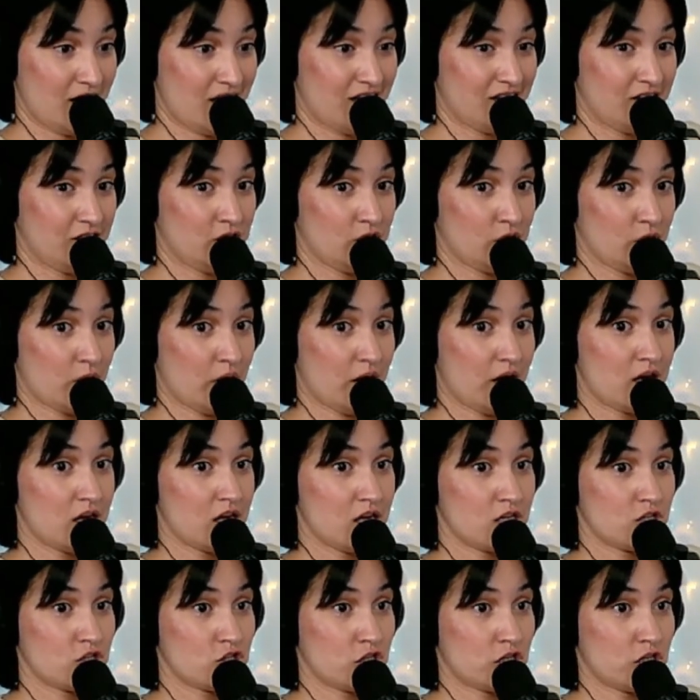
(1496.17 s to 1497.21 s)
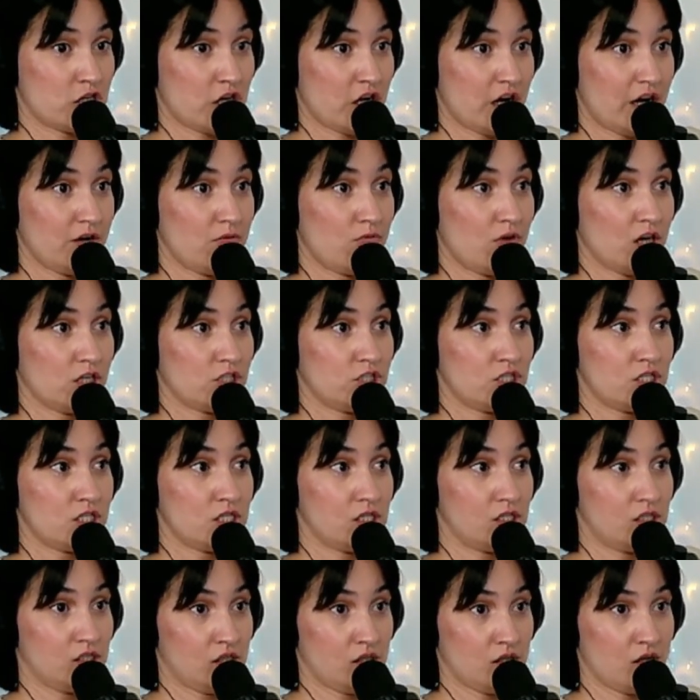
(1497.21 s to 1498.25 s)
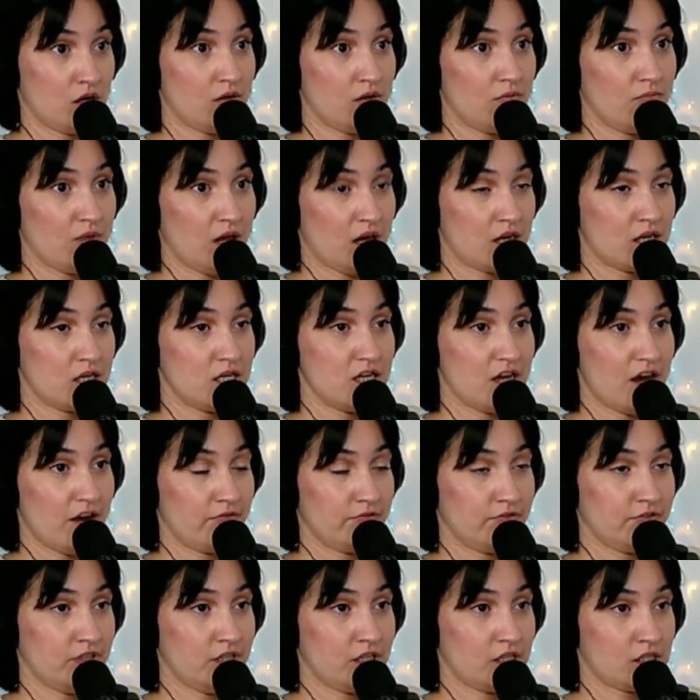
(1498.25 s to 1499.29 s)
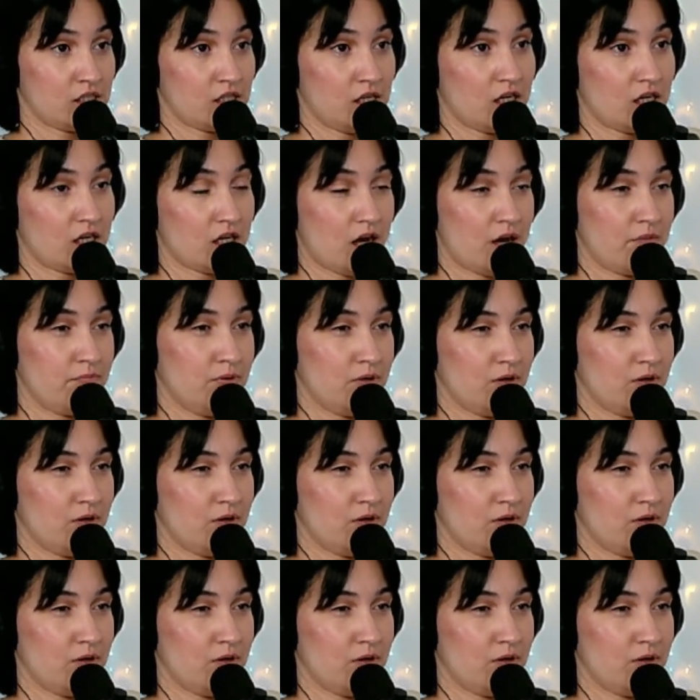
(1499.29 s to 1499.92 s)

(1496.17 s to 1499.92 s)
And so I tried watching some Netflix, I put